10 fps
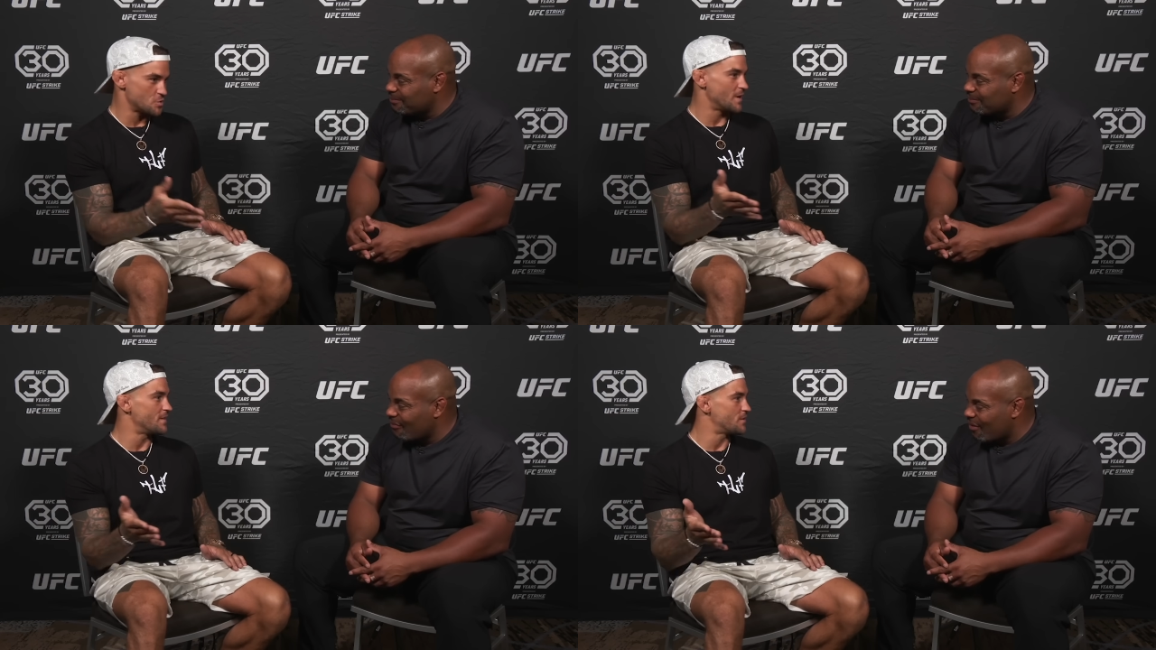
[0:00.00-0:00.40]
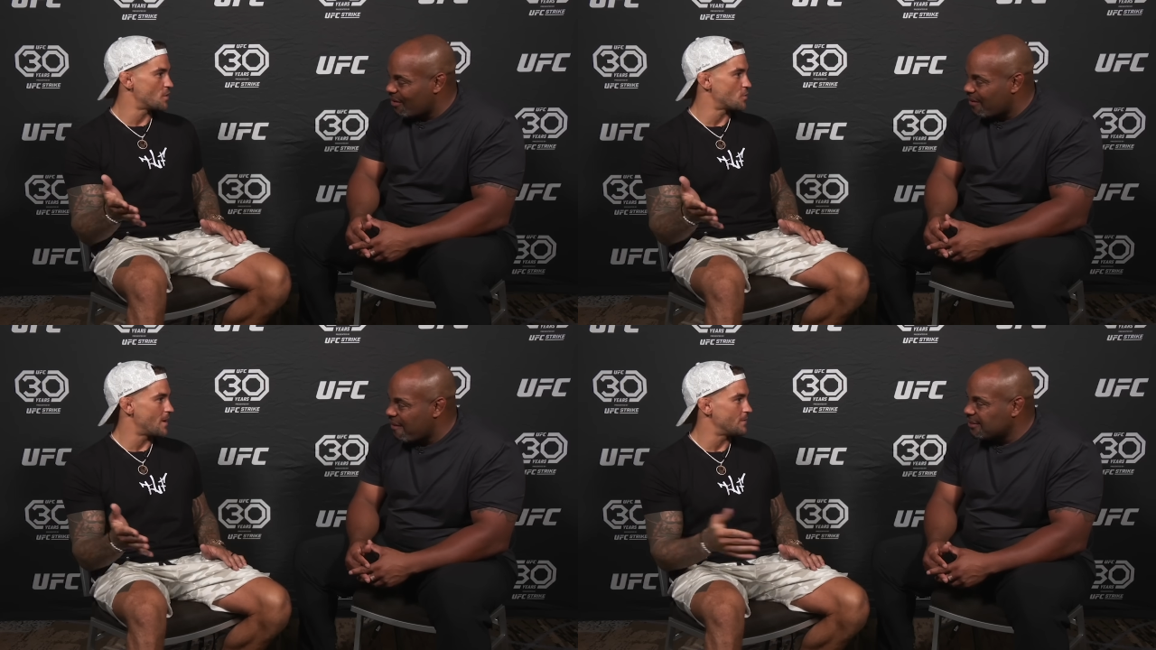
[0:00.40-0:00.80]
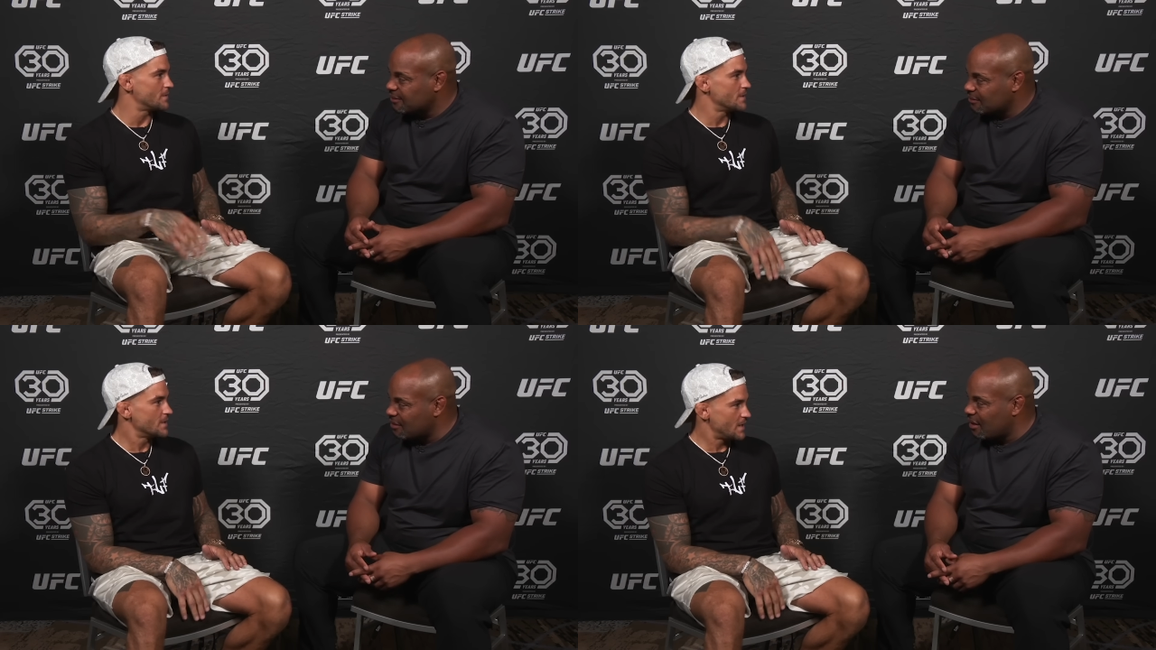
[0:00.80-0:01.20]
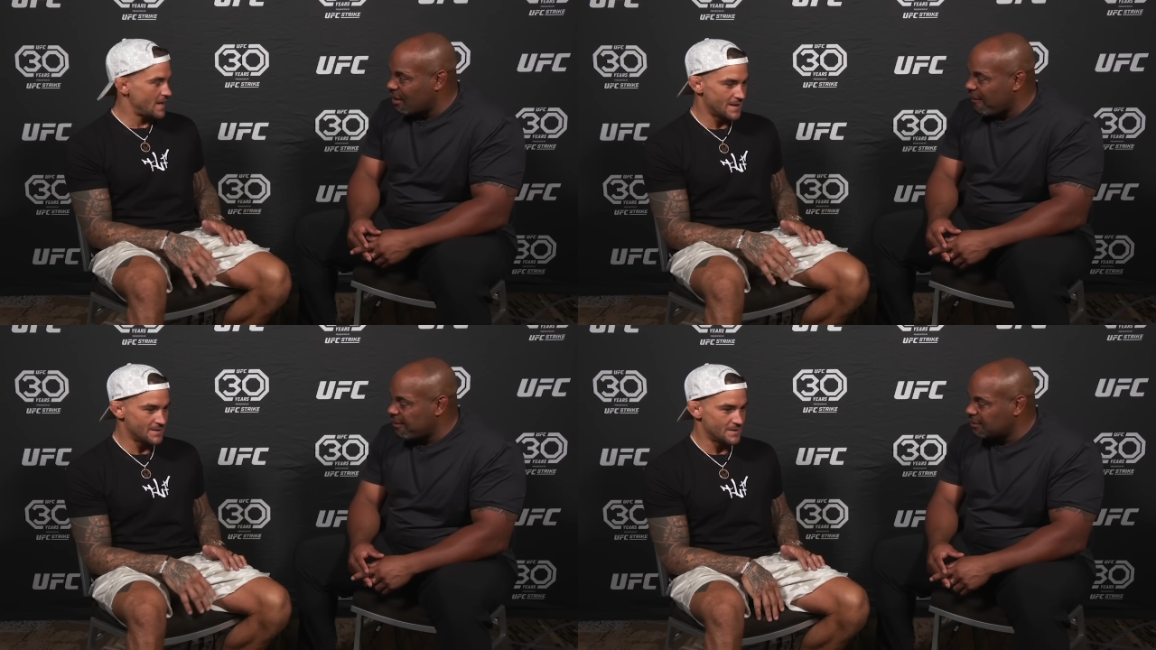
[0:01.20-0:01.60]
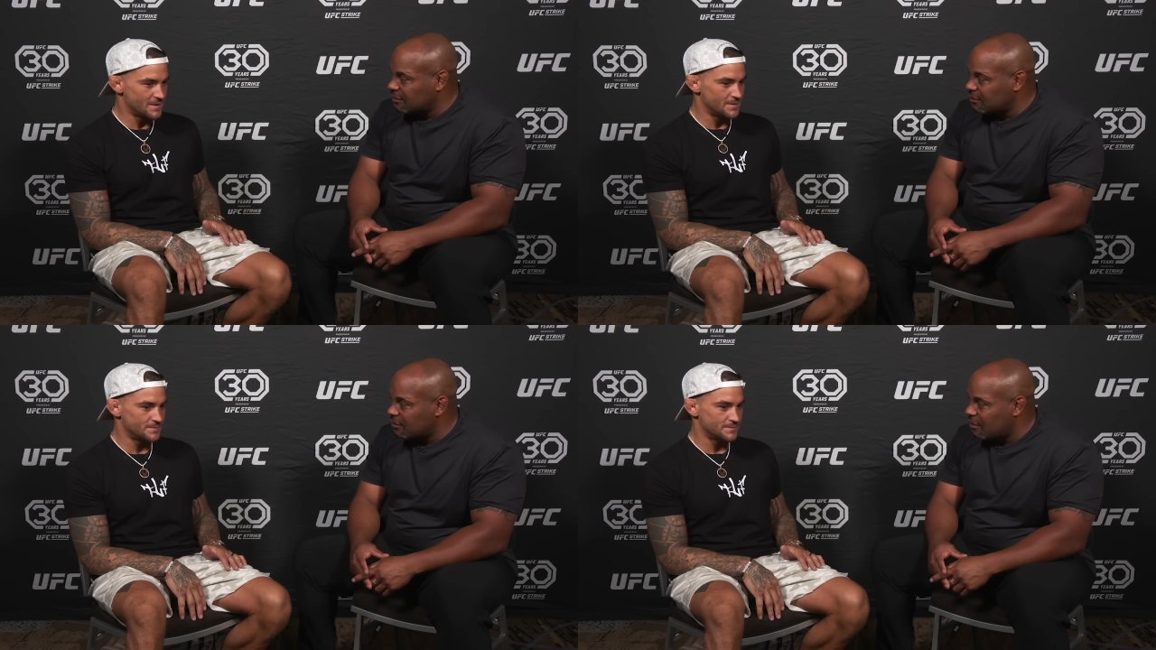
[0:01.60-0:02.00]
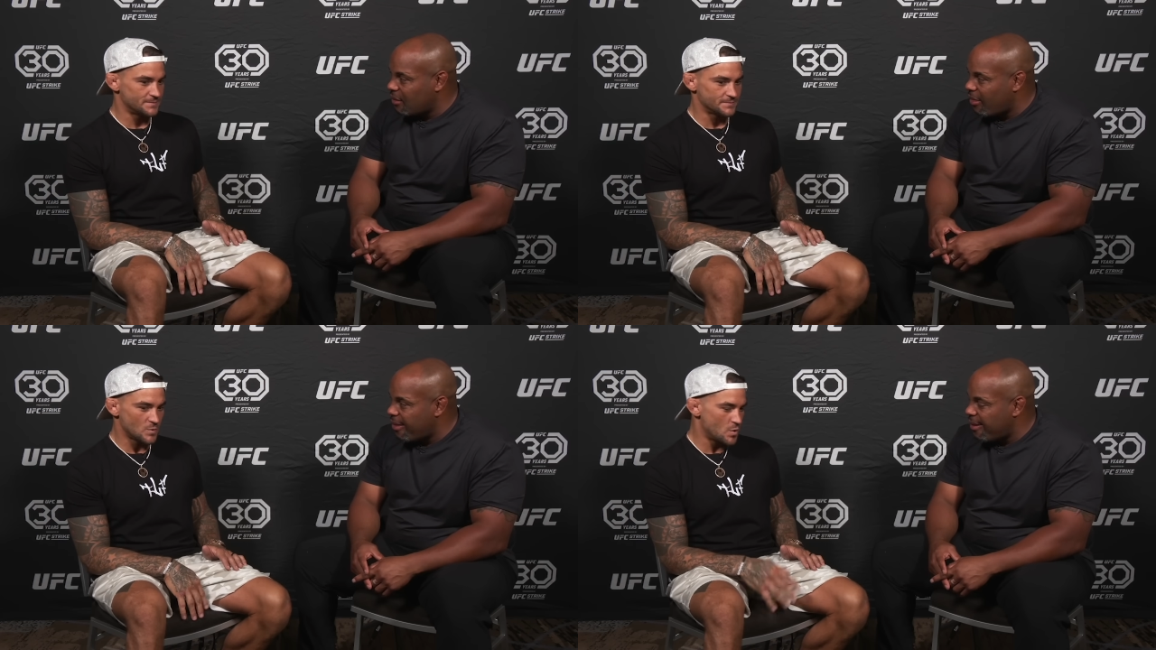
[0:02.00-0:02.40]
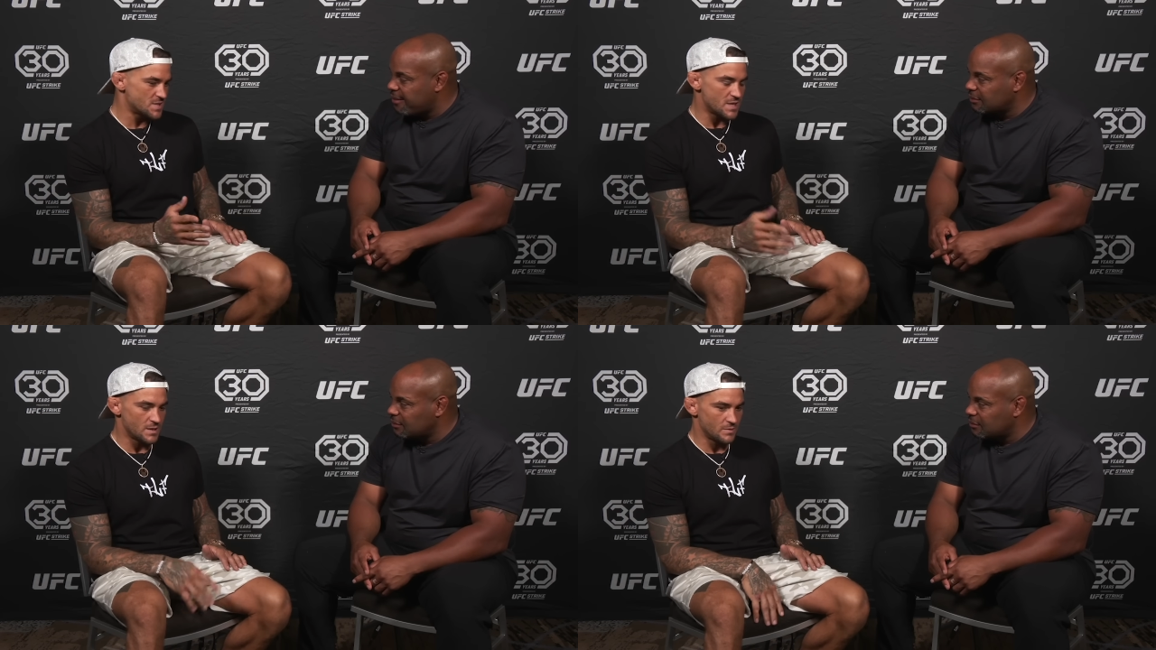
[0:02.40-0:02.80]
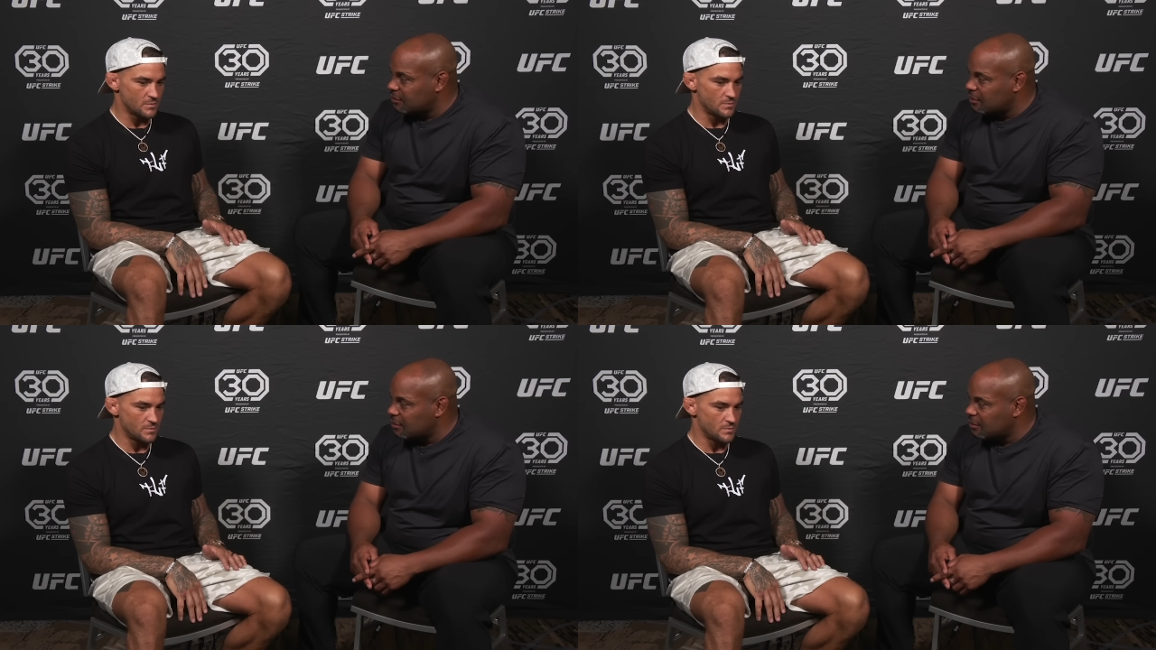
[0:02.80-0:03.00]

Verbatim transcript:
Speaker 1: one in the third round. Yeah. And uh, we'll see